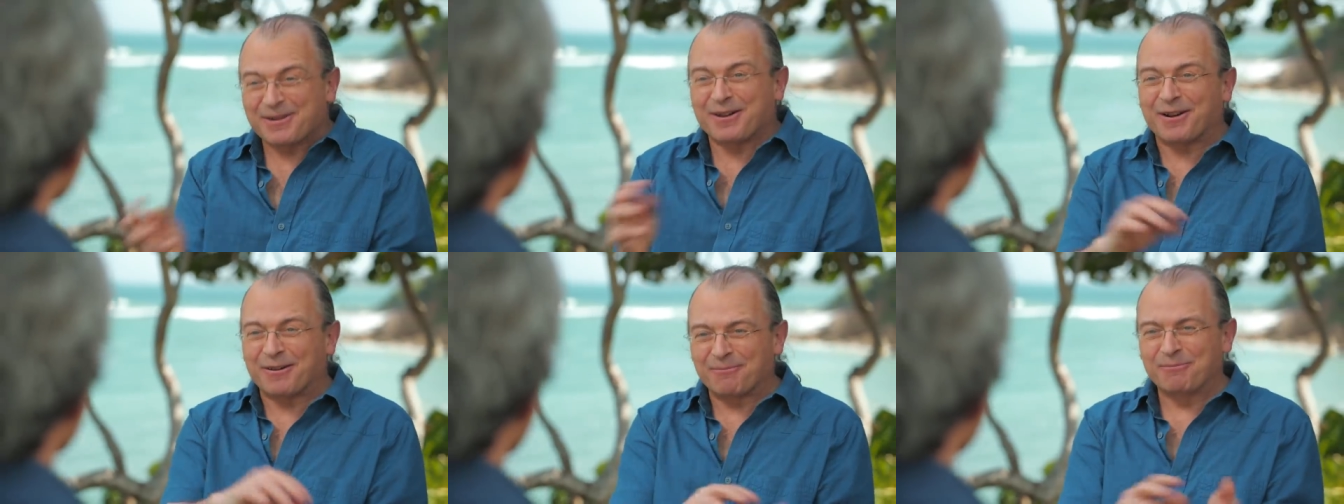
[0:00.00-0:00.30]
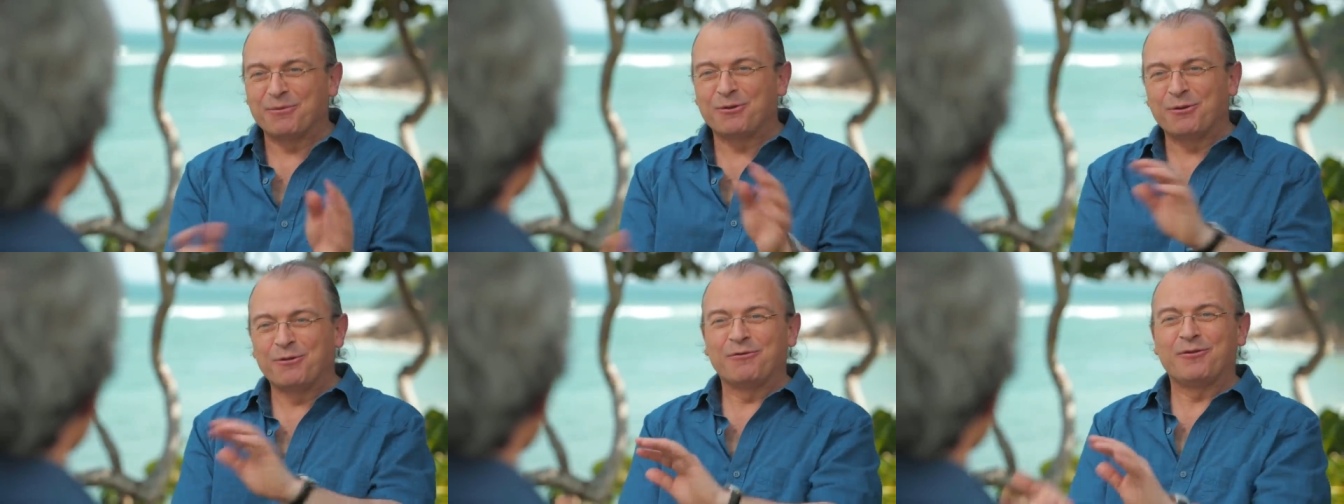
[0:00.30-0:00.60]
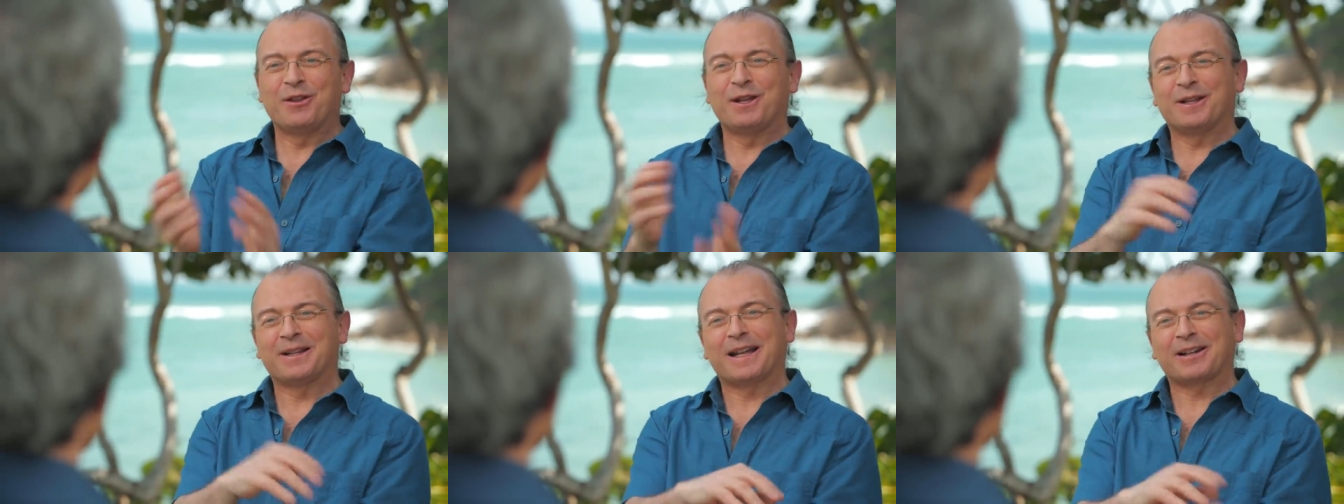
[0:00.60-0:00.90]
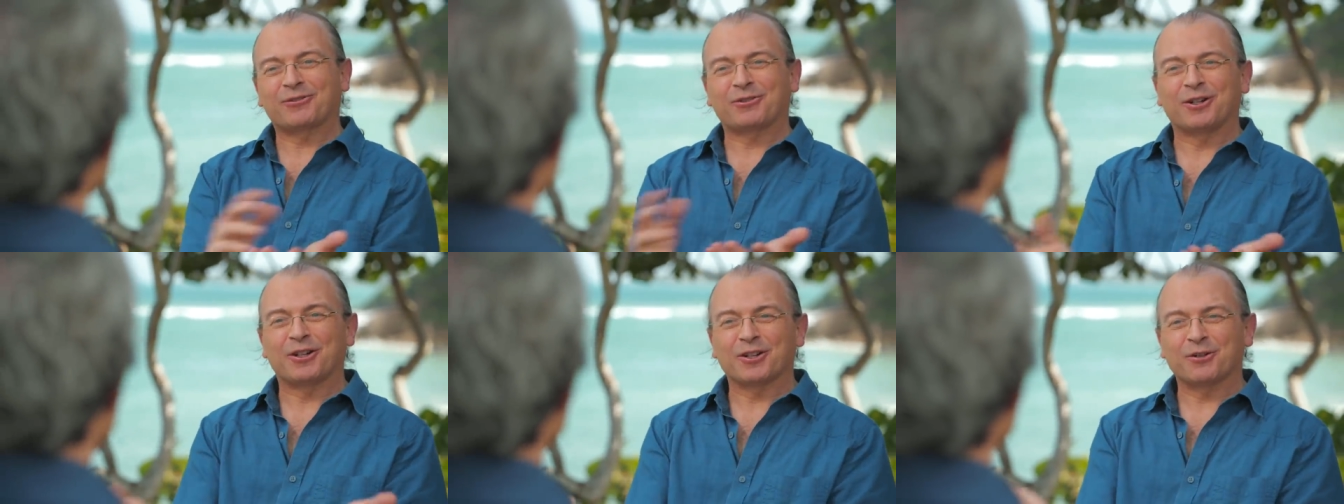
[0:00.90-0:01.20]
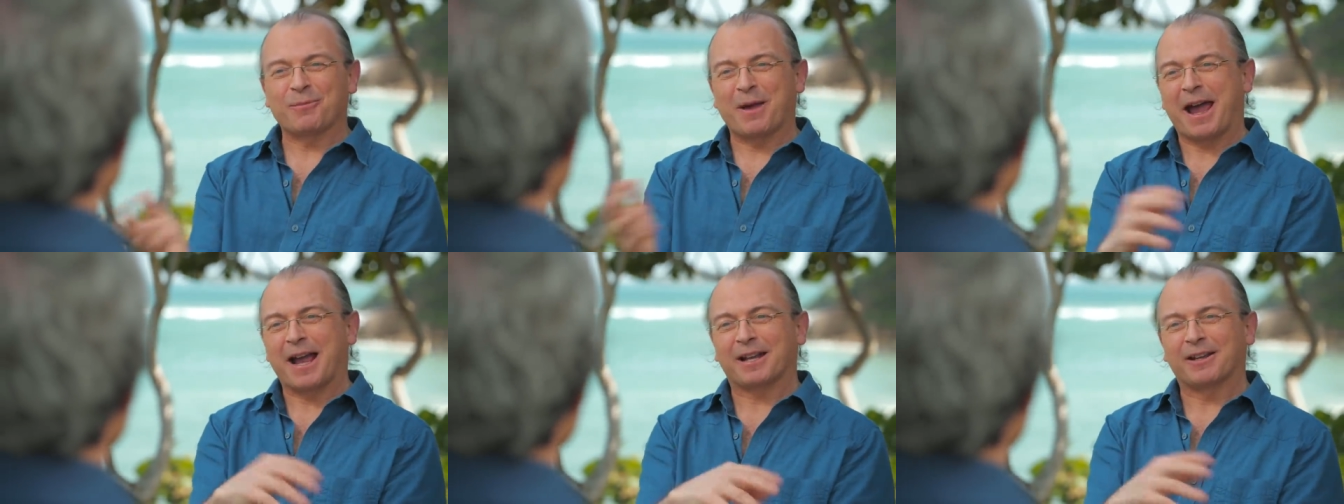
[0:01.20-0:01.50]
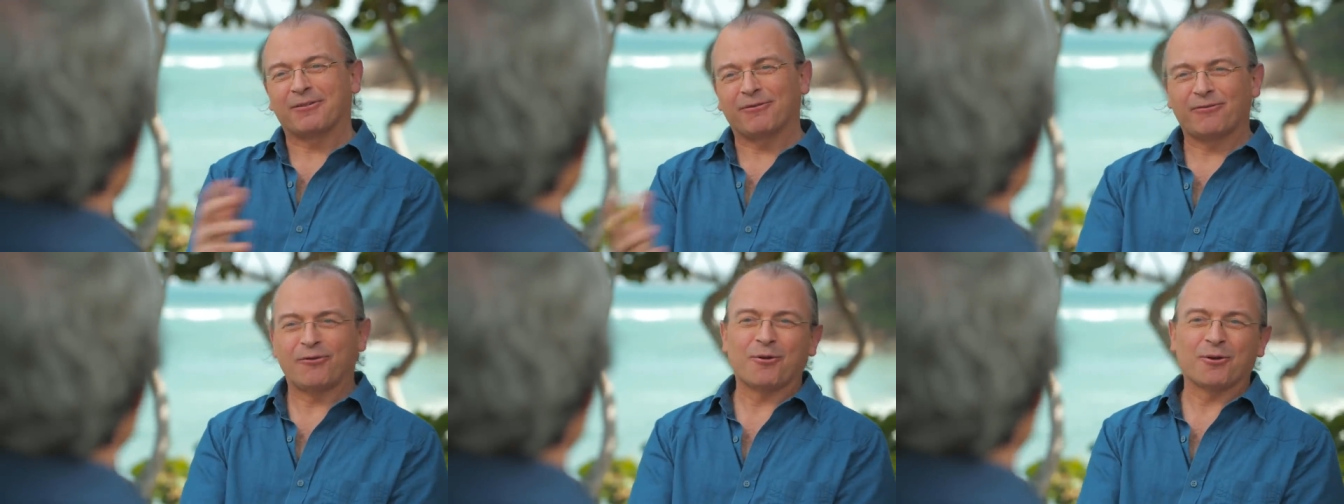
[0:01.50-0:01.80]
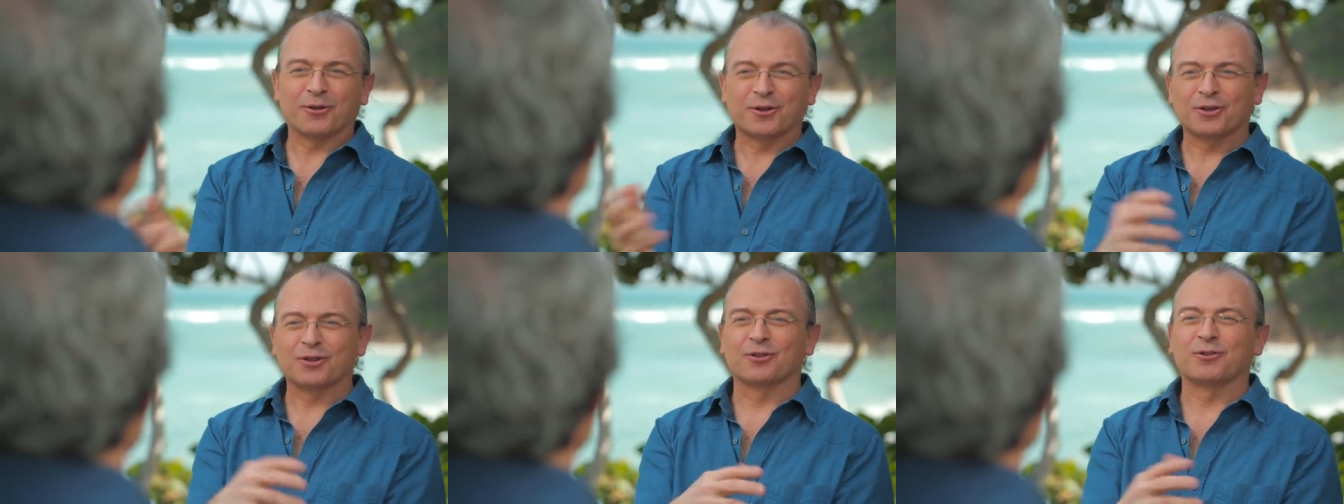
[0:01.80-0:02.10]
you know, move the electrons back and forth.